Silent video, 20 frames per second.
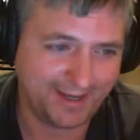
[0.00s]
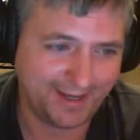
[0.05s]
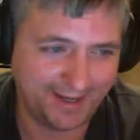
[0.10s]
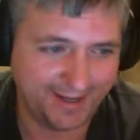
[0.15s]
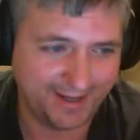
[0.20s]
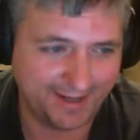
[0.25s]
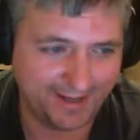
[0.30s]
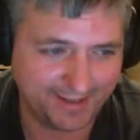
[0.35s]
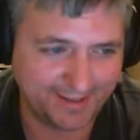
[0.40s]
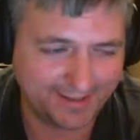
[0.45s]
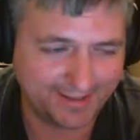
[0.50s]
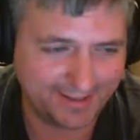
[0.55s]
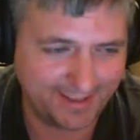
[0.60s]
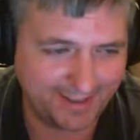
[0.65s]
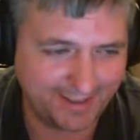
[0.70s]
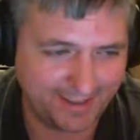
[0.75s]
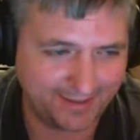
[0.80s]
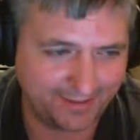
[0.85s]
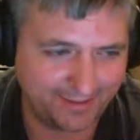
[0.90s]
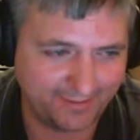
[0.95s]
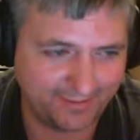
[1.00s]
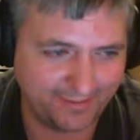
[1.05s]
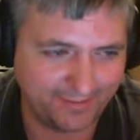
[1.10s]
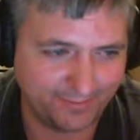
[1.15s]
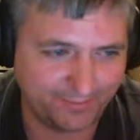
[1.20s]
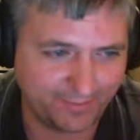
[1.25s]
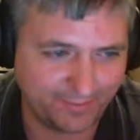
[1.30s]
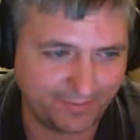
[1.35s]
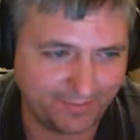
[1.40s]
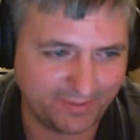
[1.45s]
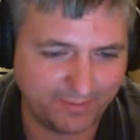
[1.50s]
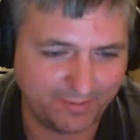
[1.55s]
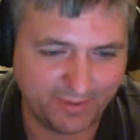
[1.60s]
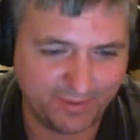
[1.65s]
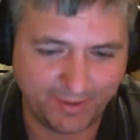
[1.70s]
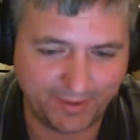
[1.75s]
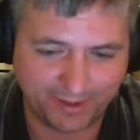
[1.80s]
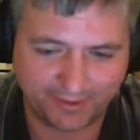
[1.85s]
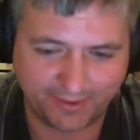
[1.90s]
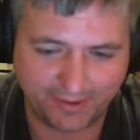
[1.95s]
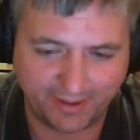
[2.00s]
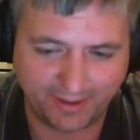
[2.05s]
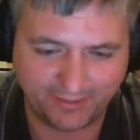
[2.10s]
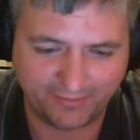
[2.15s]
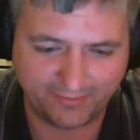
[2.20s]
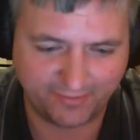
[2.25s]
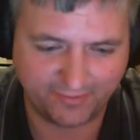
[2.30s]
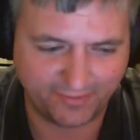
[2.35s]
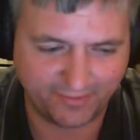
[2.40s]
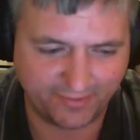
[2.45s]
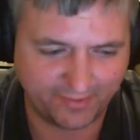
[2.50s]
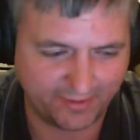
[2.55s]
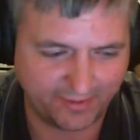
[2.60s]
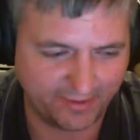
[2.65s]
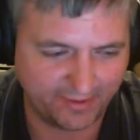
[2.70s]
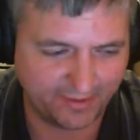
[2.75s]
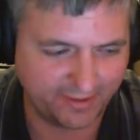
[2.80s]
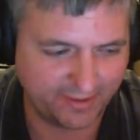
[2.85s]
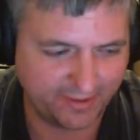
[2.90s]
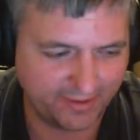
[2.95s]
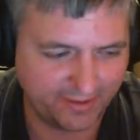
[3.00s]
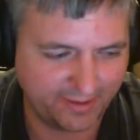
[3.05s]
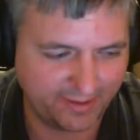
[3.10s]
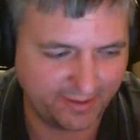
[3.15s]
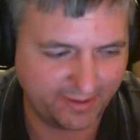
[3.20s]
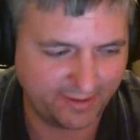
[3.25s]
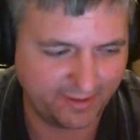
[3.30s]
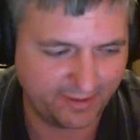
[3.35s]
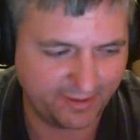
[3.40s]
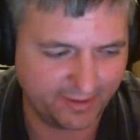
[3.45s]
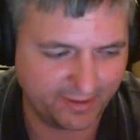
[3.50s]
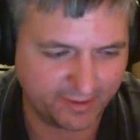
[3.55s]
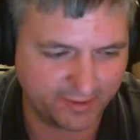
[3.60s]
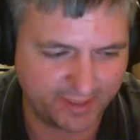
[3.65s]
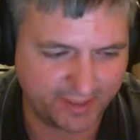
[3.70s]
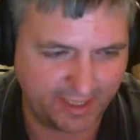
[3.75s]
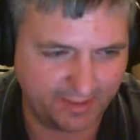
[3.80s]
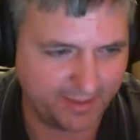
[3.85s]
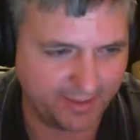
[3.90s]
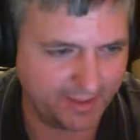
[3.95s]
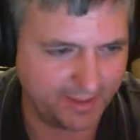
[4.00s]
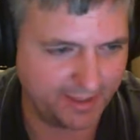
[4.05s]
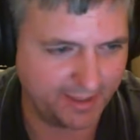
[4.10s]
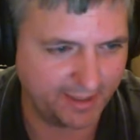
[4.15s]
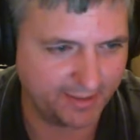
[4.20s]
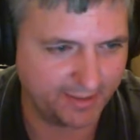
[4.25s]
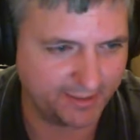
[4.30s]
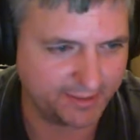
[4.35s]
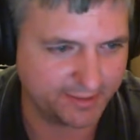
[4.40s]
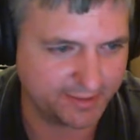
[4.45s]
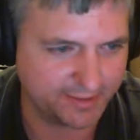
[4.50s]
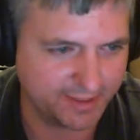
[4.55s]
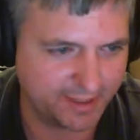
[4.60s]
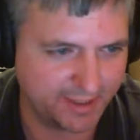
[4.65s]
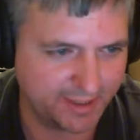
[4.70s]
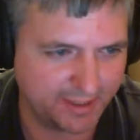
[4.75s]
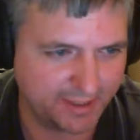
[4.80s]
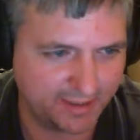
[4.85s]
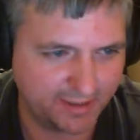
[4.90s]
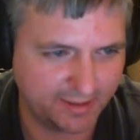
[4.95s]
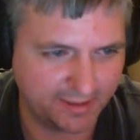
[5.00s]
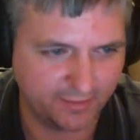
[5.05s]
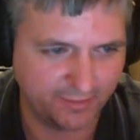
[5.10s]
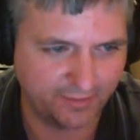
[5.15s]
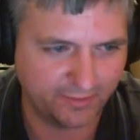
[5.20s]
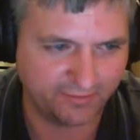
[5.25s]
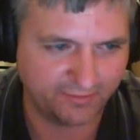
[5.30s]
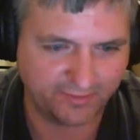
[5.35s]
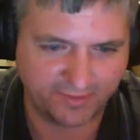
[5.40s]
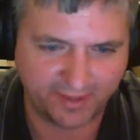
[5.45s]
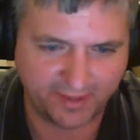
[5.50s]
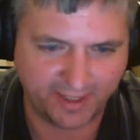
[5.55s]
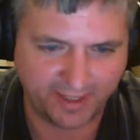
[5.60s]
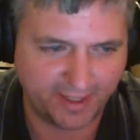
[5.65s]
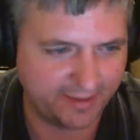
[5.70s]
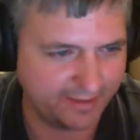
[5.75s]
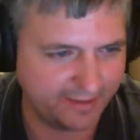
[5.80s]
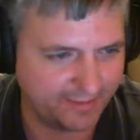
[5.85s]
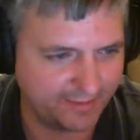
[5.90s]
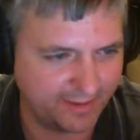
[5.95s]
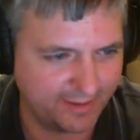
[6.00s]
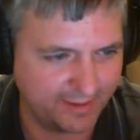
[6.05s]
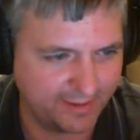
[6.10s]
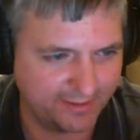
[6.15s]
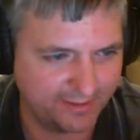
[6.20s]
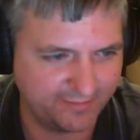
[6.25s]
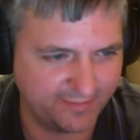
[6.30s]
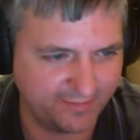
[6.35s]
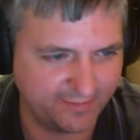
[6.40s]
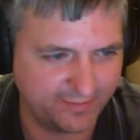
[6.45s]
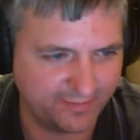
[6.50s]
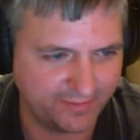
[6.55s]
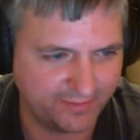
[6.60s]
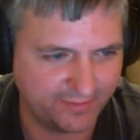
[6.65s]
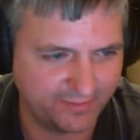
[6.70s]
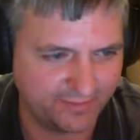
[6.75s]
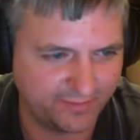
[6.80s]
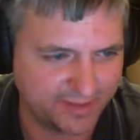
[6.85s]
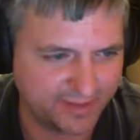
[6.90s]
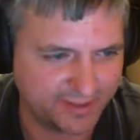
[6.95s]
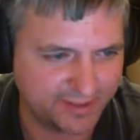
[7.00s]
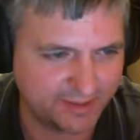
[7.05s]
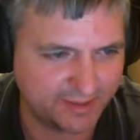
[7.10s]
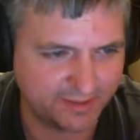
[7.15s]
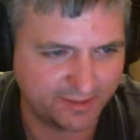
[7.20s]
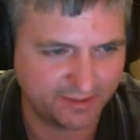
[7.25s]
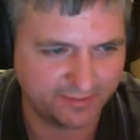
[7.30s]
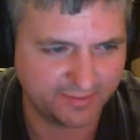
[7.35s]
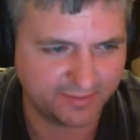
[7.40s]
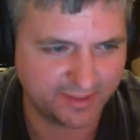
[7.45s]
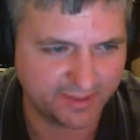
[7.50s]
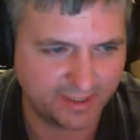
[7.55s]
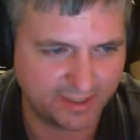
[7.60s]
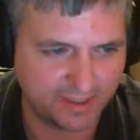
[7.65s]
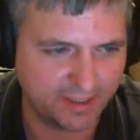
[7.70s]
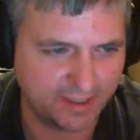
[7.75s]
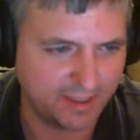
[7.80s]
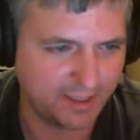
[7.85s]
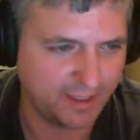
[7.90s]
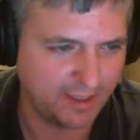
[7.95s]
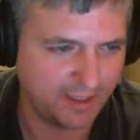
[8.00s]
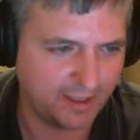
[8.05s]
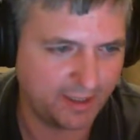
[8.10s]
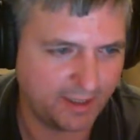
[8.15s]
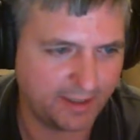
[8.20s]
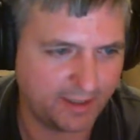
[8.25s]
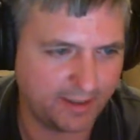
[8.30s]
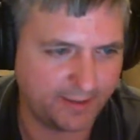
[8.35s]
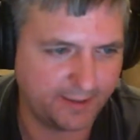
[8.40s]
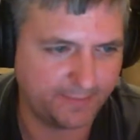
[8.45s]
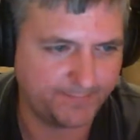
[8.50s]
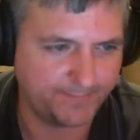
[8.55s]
yeah, you'd probably be better off with your entertainment dollars going for that than a few of the movies you could have seen. Um,